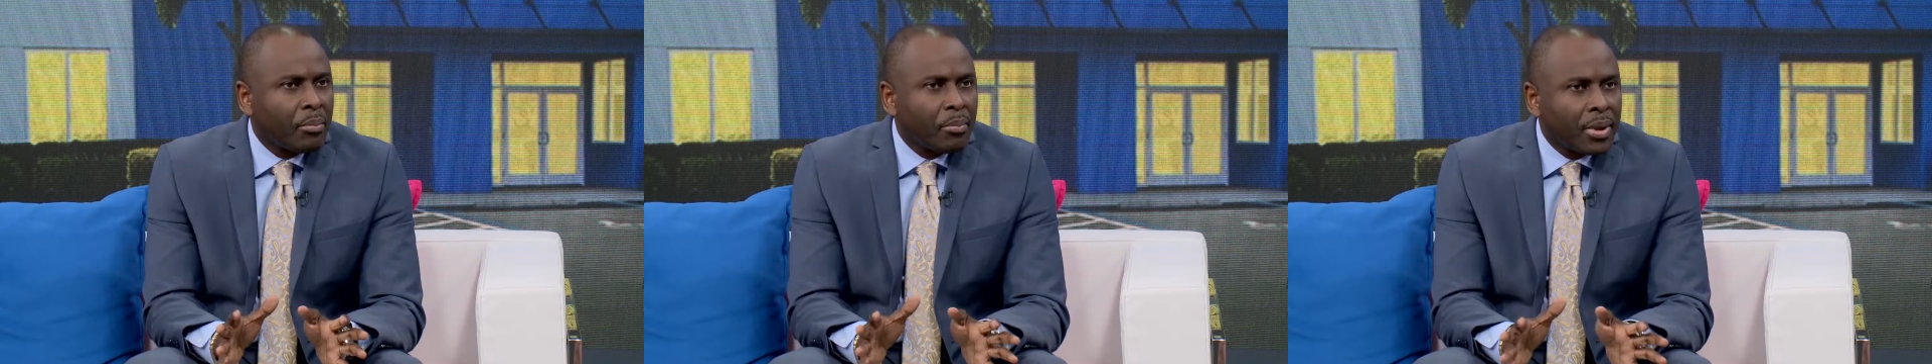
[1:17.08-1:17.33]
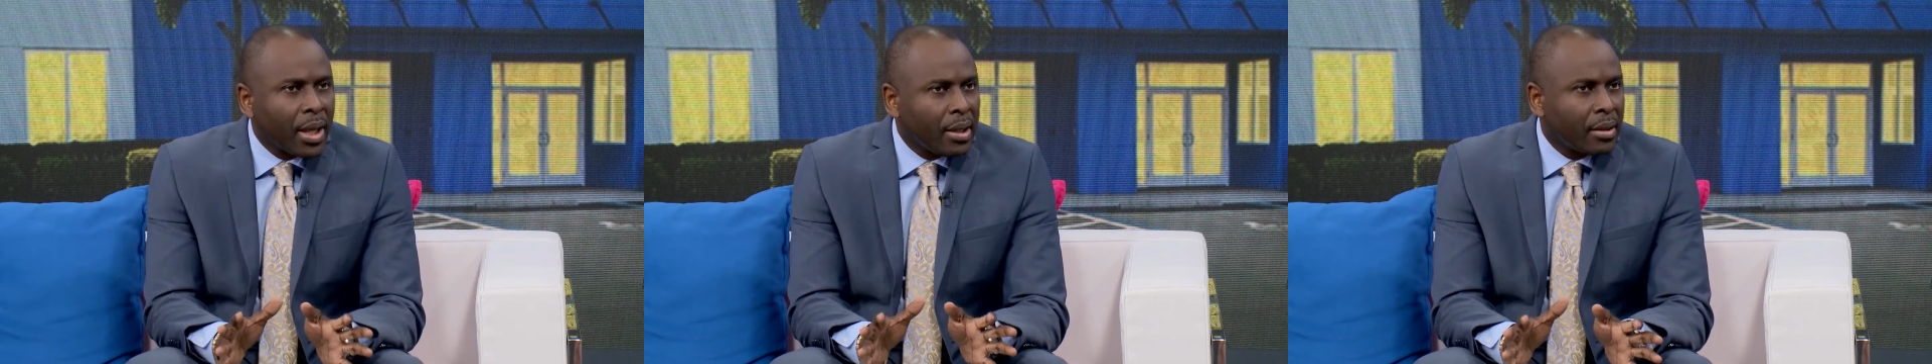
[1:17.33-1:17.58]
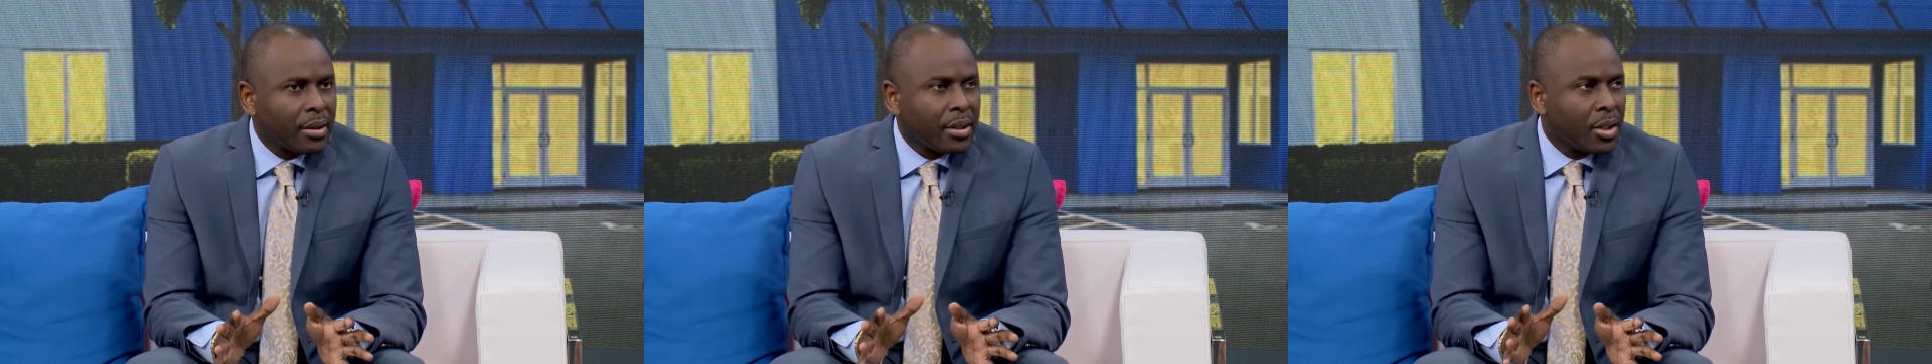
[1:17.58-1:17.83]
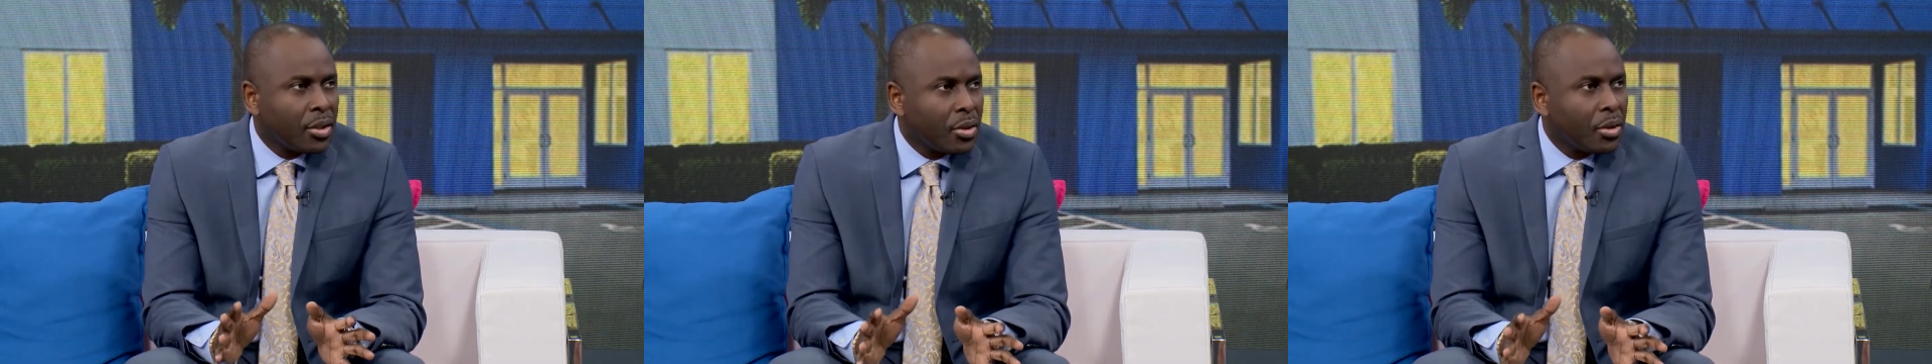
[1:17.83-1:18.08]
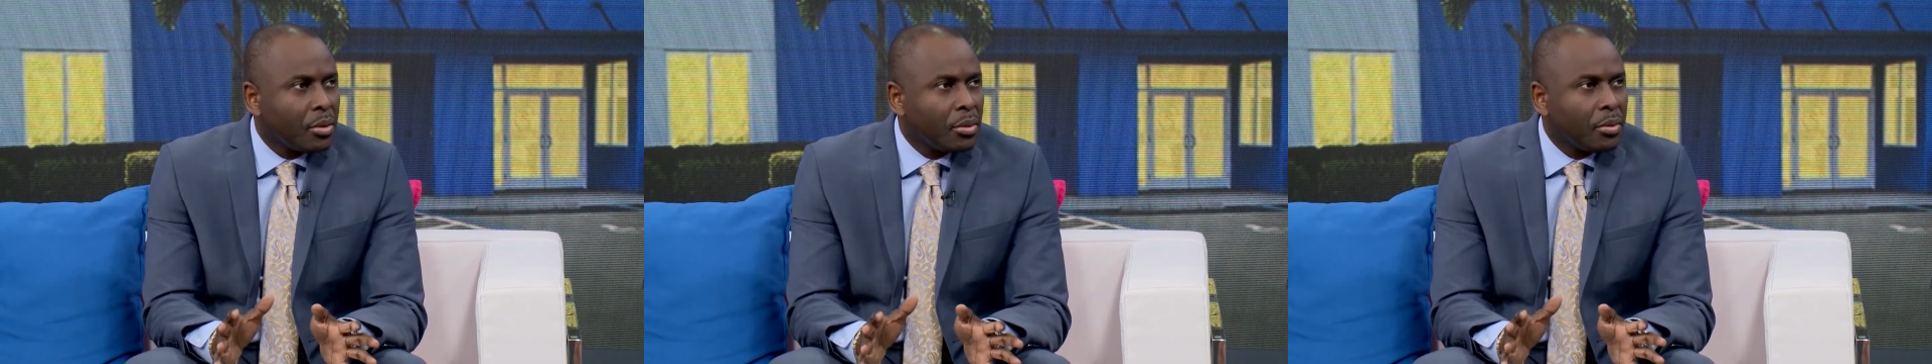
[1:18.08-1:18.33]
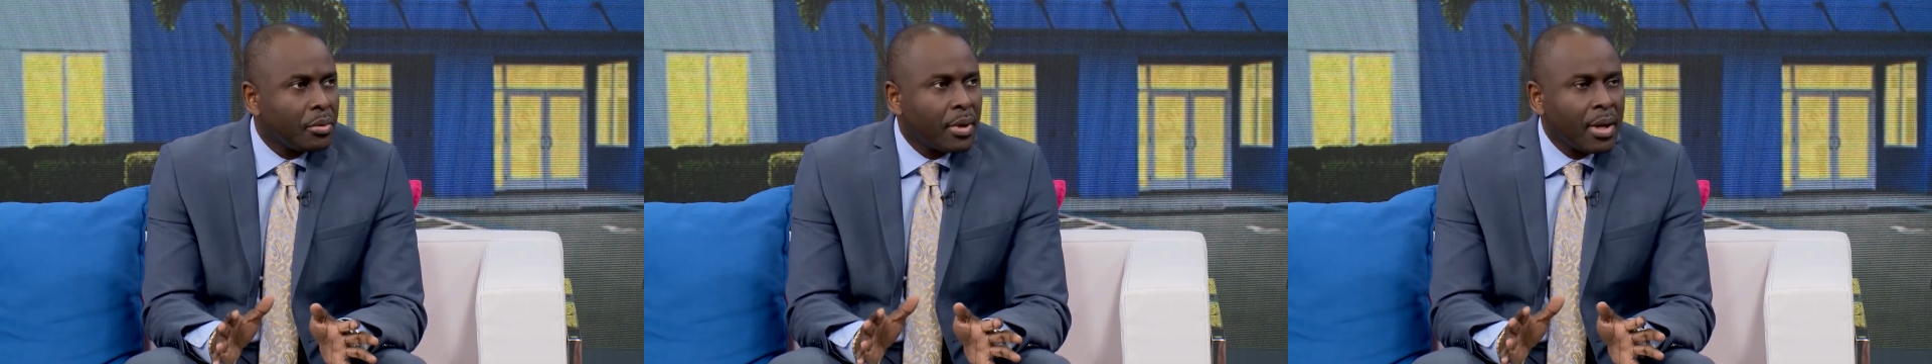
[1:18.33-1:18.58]
platelet can
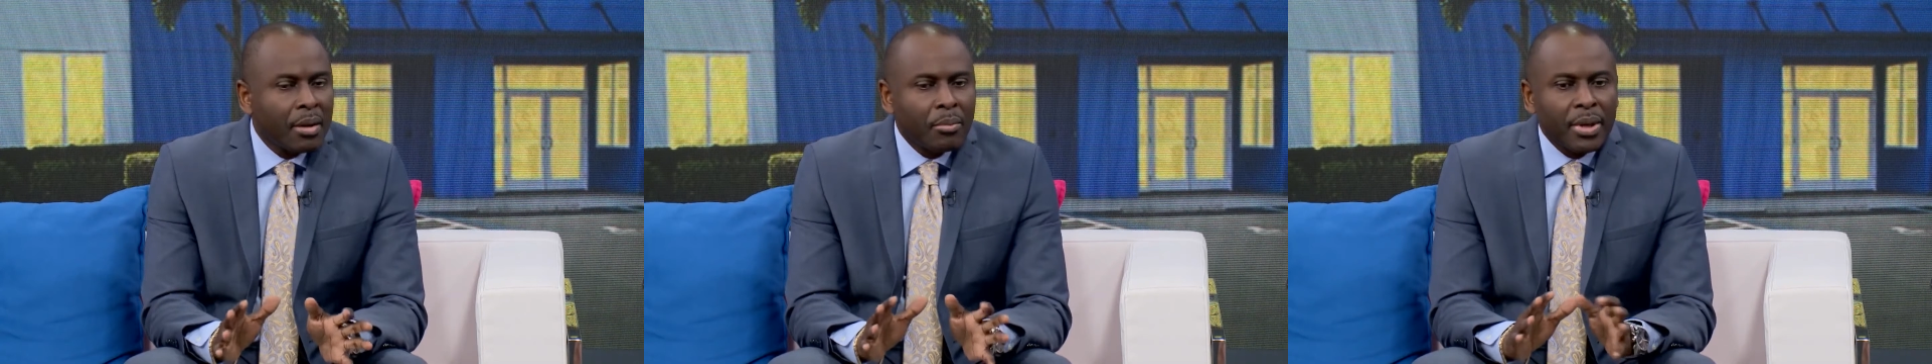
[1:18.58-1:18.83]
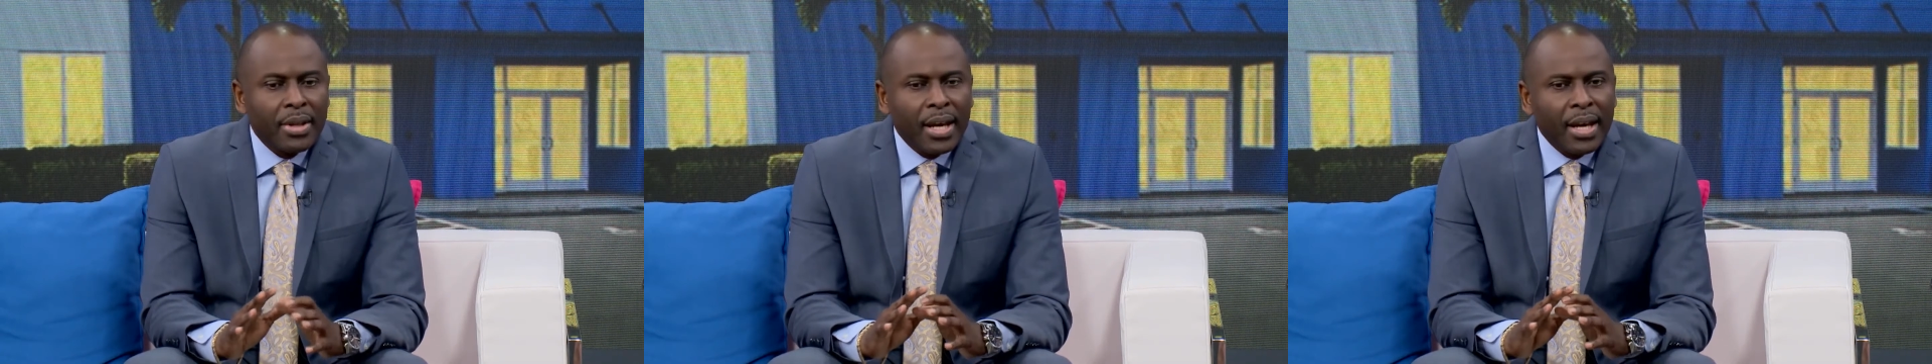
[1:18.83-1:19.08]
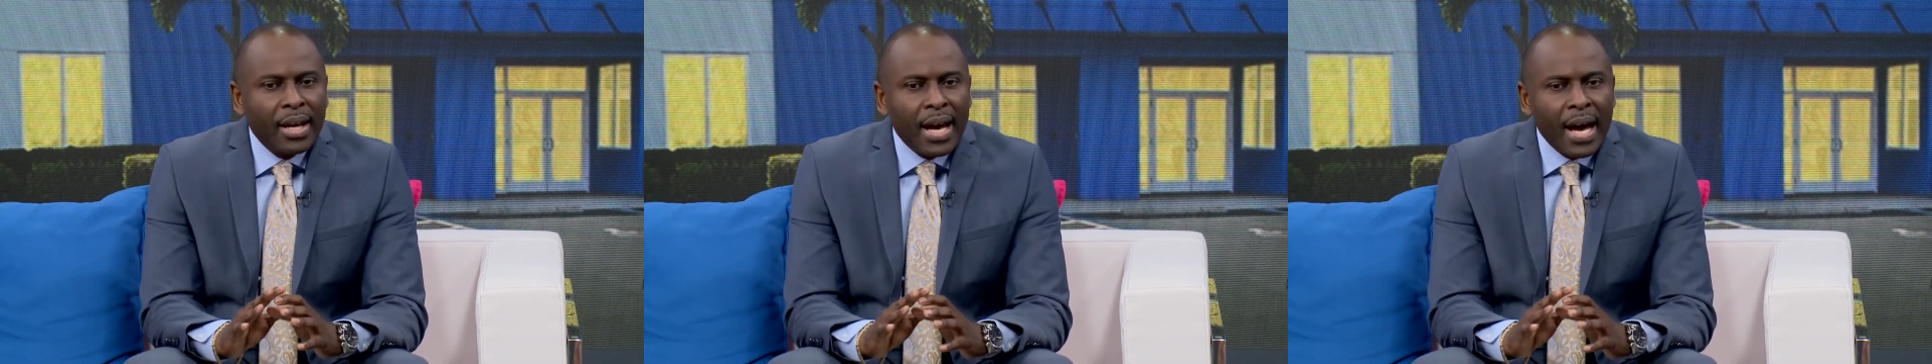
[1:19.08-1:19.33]
do, but they